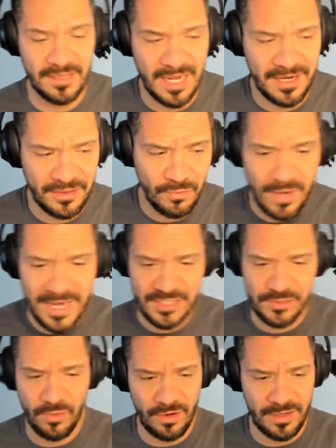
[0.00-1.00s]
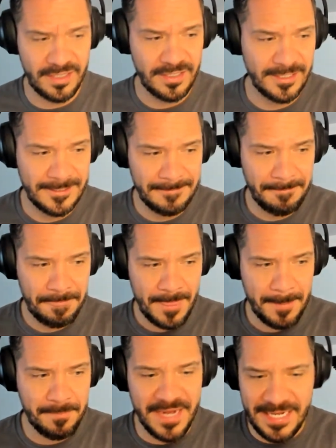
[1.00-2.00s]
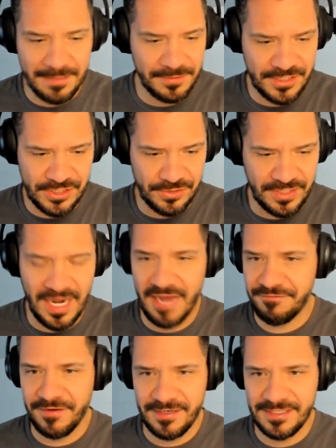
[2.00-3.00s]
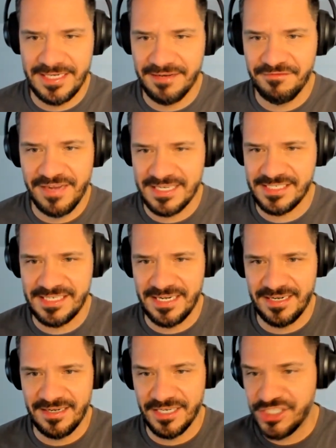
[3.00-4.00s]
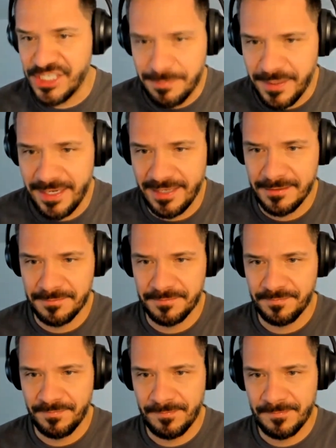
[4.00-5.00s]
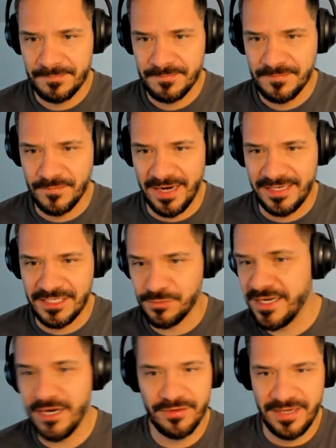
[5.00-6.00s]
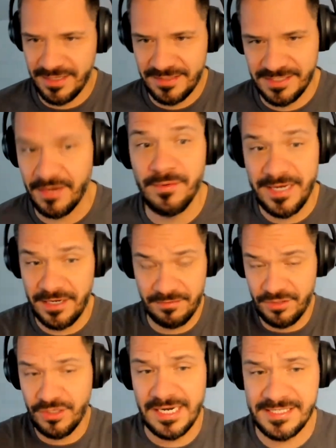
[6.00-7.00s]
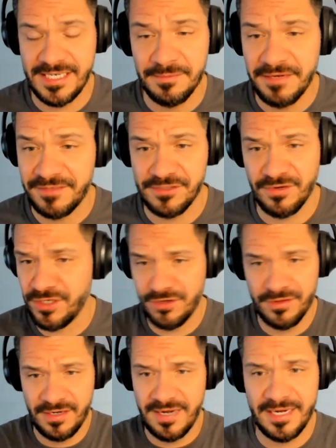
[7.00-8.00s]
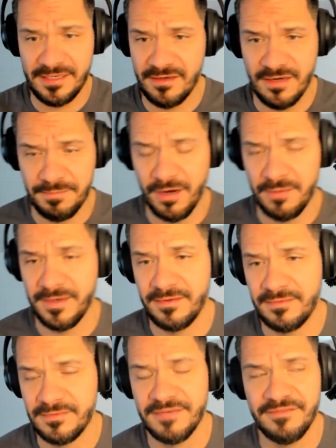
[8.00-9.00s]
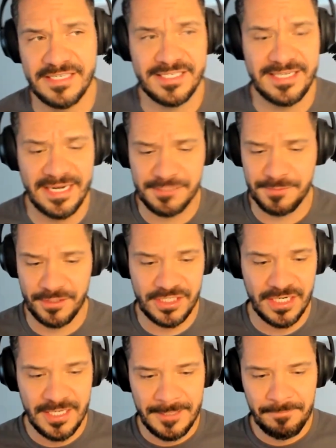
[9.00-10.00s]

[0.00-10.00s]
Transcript: lot of the way toward being able to confidently invest in a GP, right? Because we know that it's, I mean, you guys tell me if this is wrong. You're the apartment investing experts.